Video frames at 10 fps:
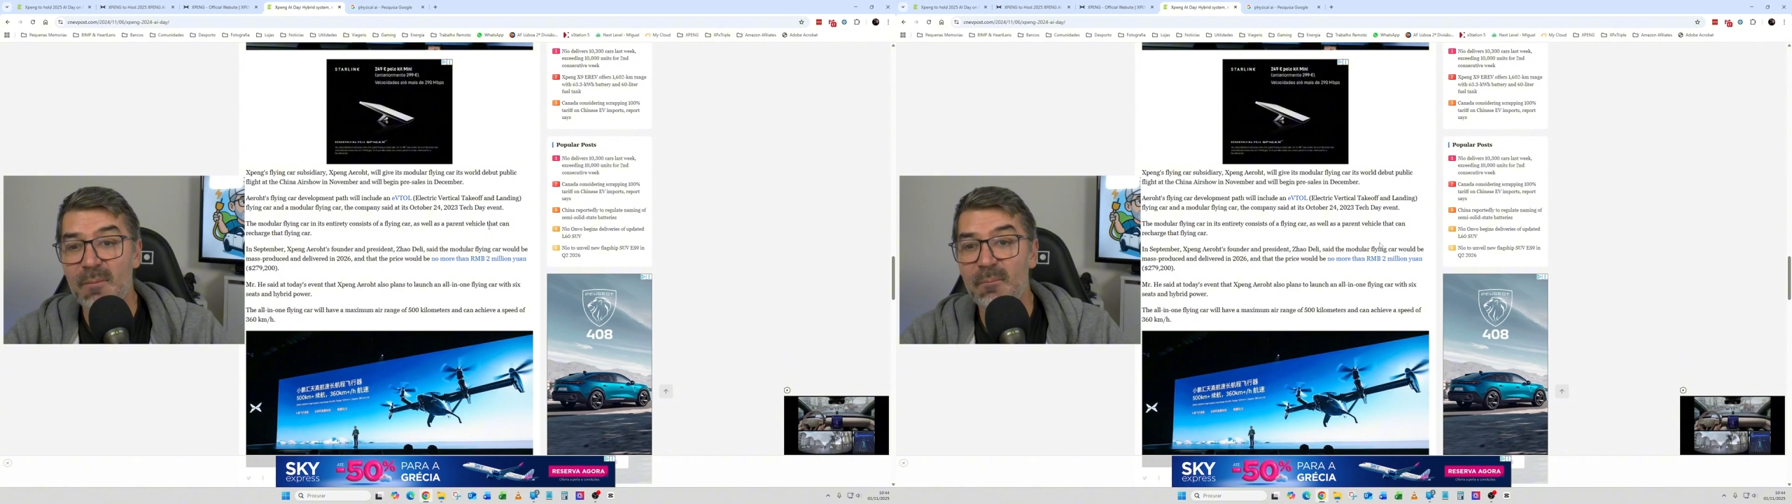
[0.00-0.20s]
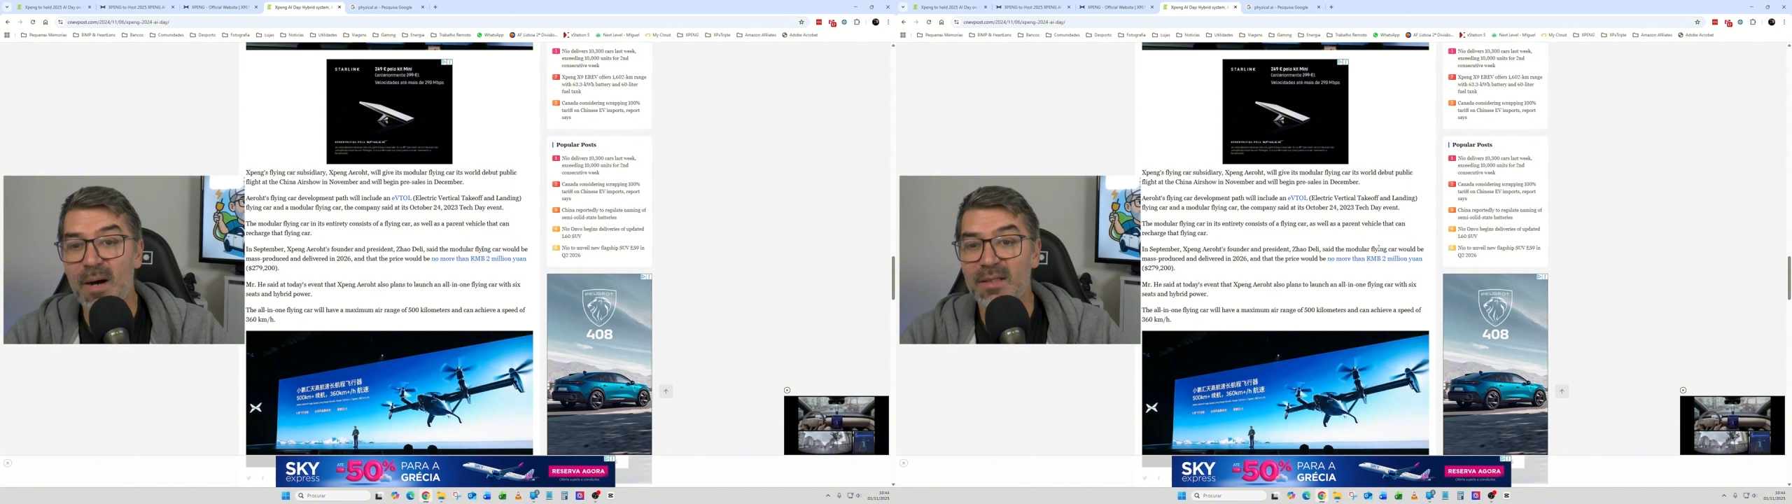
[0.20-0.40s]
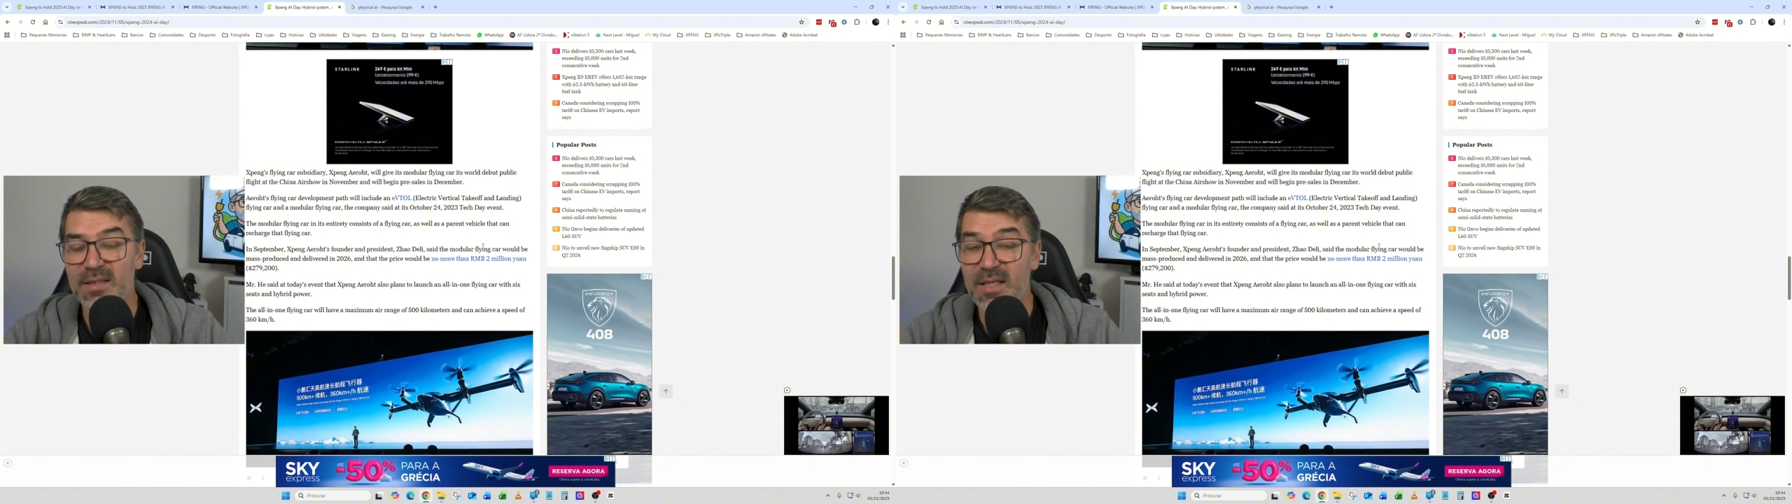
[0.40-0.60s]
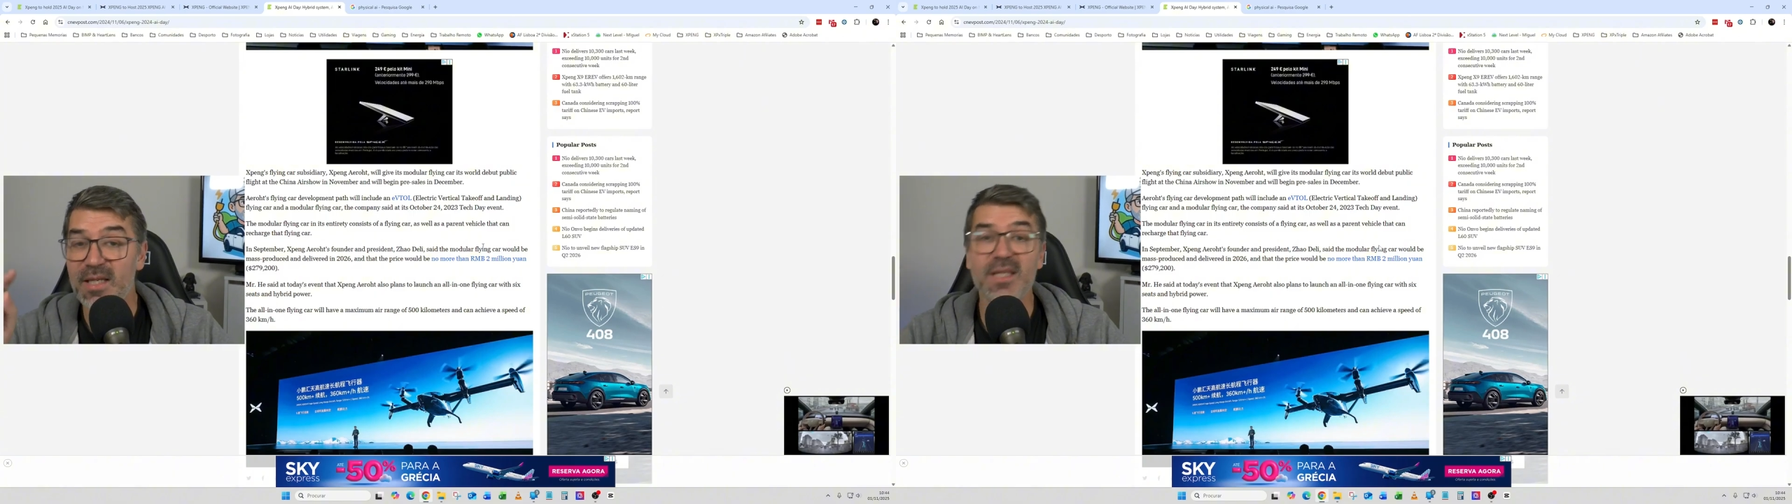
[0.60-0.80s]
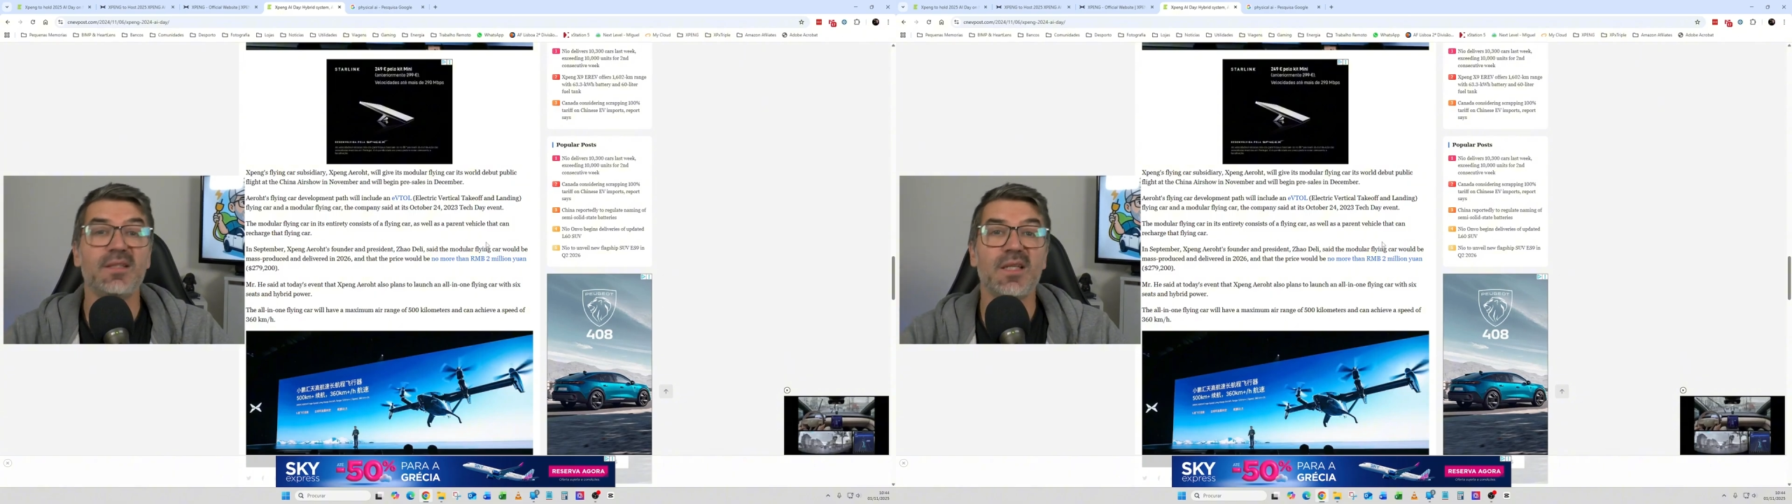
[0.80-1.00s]
But
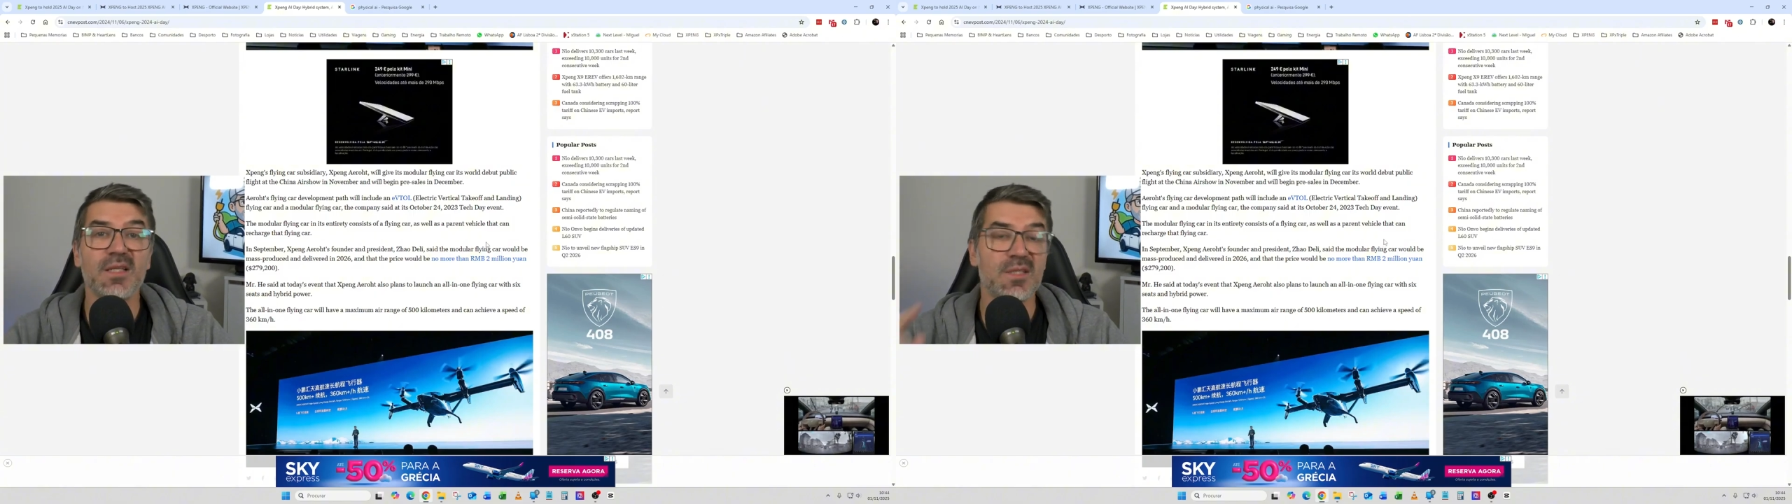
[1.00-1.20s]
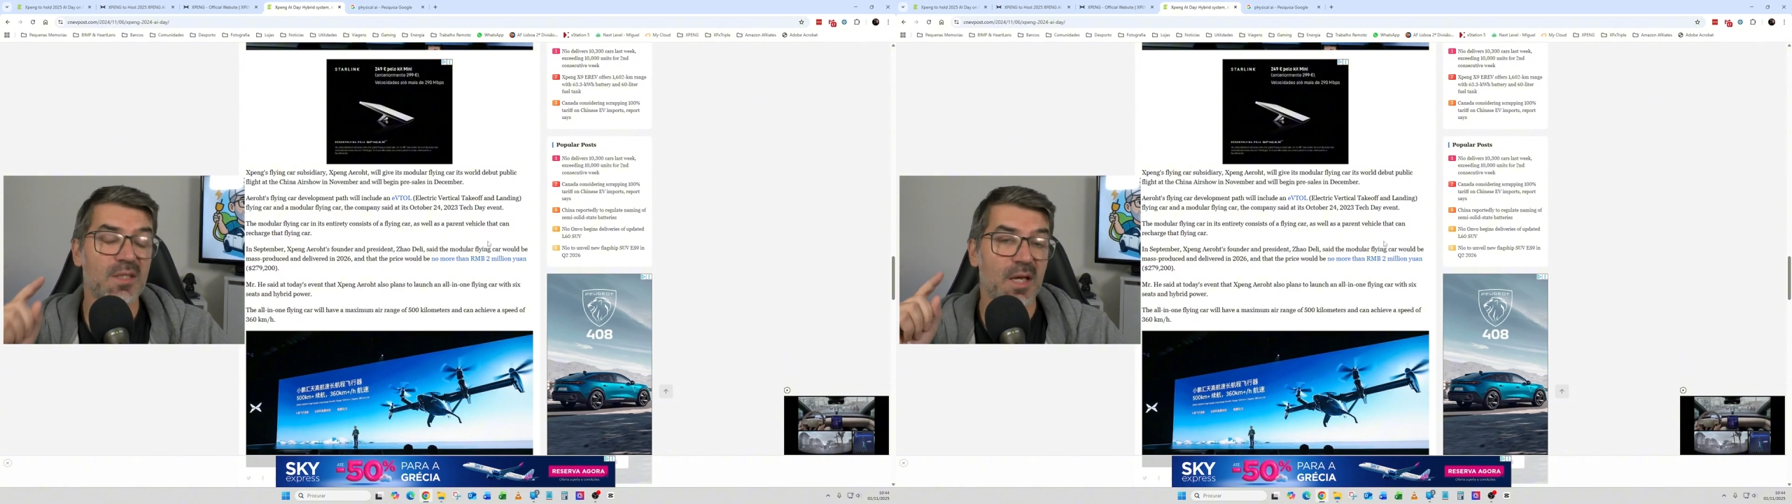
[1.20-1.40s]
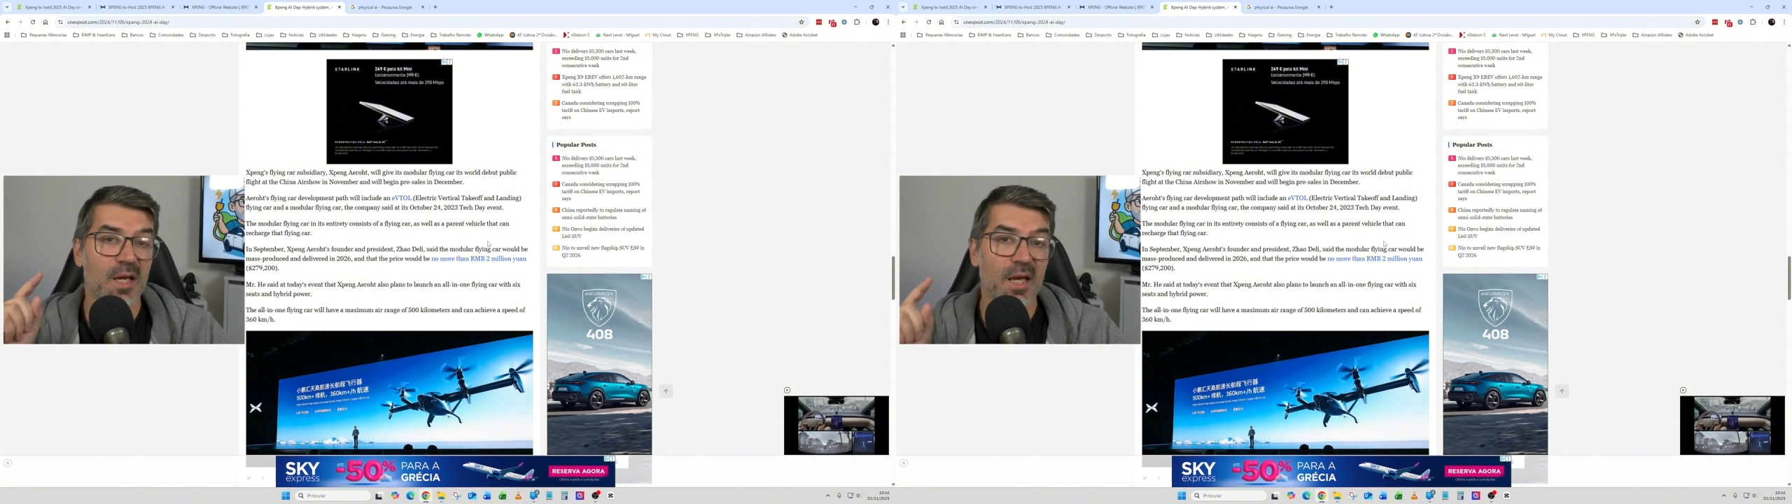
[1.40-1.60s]
in these